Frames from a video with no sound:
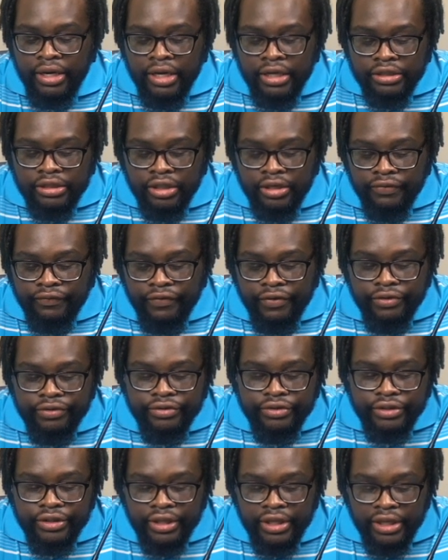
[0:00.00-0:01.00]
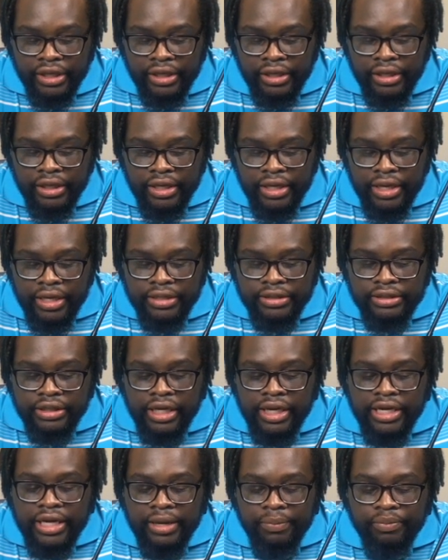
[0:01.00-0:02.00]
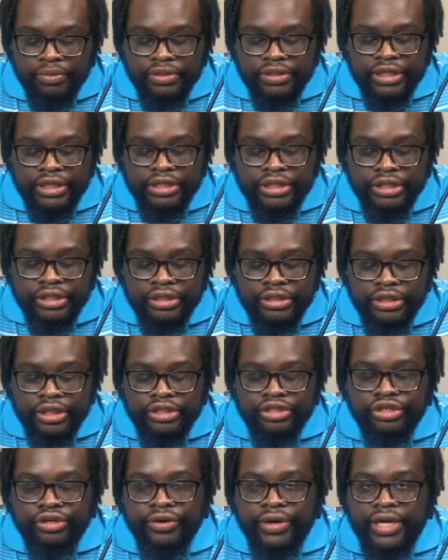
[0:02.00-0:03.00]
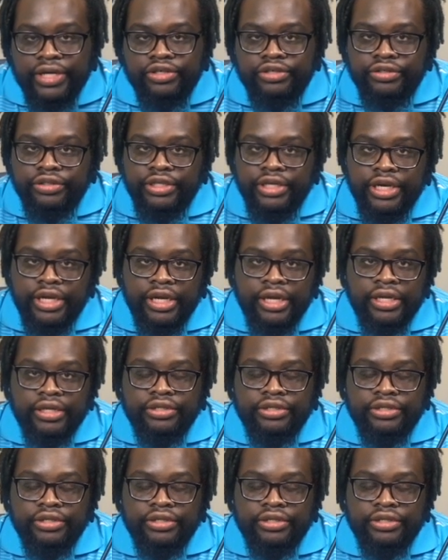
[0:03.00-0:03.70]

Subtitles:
So the first thing is looking up positions that you're interested in.